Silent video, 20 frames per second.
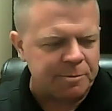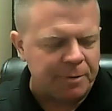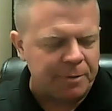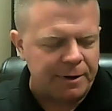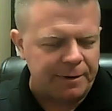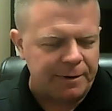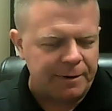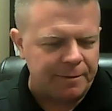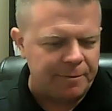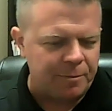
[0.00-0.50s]

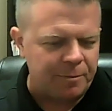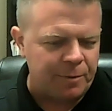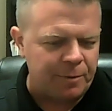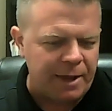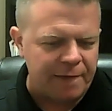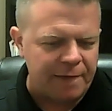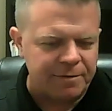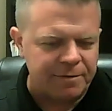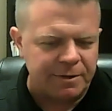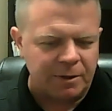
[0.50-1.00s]
but we
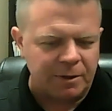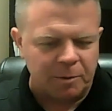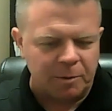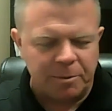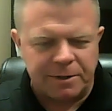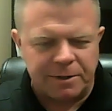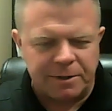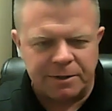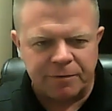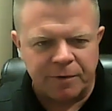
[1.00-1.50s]
have a little
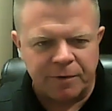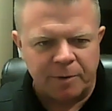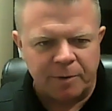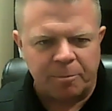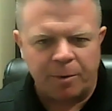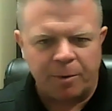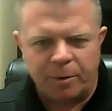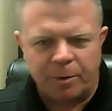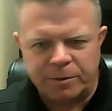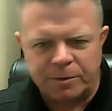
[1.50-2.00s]
bit different
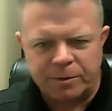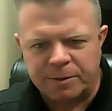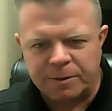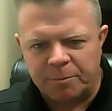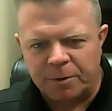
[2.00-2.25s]
approach than